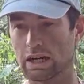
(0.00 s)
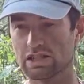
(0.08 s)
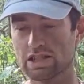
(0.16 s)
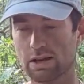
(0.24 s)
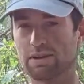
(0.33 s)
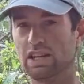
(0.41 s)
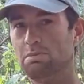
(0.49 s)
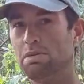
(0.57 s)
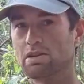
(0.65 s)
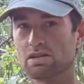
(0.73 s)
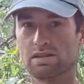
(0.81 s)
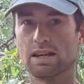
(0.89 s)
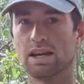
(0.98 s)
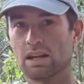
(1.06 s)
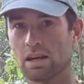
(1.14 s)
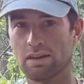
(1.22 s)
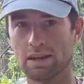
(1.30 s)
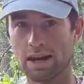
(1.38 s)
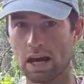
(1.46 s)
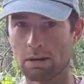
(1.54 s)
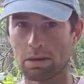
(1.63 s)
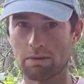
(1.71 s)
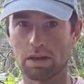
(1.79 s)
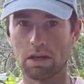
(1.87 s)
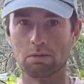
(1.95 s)
I just have a deep understanding on the
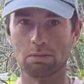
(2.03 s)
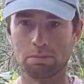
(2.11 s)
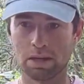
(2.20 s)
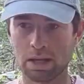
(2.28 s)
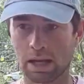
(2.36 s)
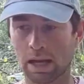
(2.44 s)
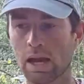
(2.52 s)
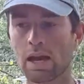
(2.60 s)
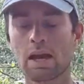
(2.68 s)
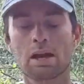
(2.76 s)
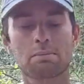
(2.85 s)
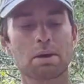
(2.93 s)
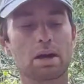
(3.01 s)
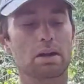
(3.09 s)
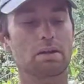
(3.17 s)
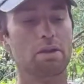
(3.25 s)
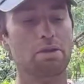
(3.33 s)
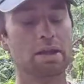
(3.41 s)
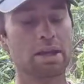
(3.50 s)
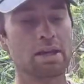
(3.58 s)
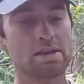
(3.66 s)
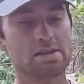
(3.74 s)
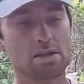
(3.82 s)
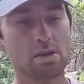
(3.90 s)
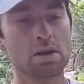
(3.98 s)
anatomy of the human being. But the thing
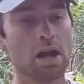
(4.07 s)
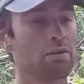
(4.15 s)
is, you